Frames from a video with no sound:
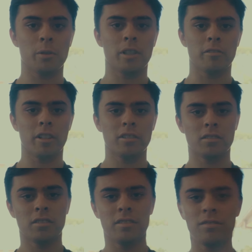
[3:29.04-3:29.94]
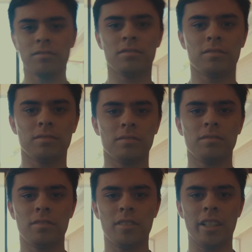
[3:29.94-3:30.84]
quick, right?
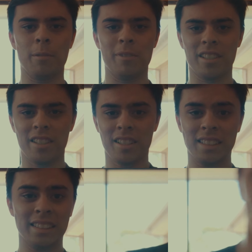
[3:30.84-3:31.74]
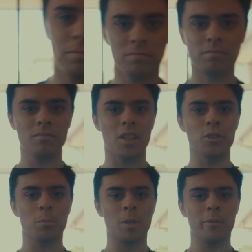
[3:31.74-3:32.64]
Okay, I'm just kidding. I'll
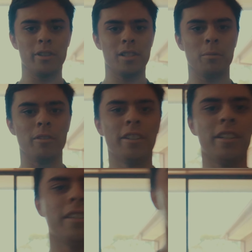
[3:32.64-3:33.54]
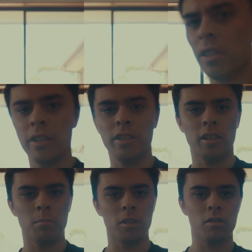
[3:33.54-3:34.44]
do a proper example right now. So see if I can
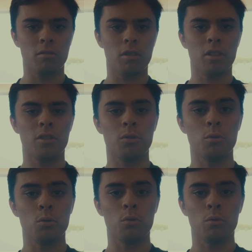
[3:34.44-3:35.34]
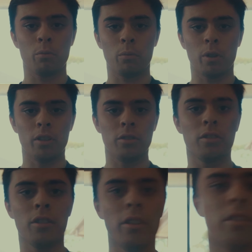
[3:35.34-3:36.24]
time this. 3, 2, 1, go.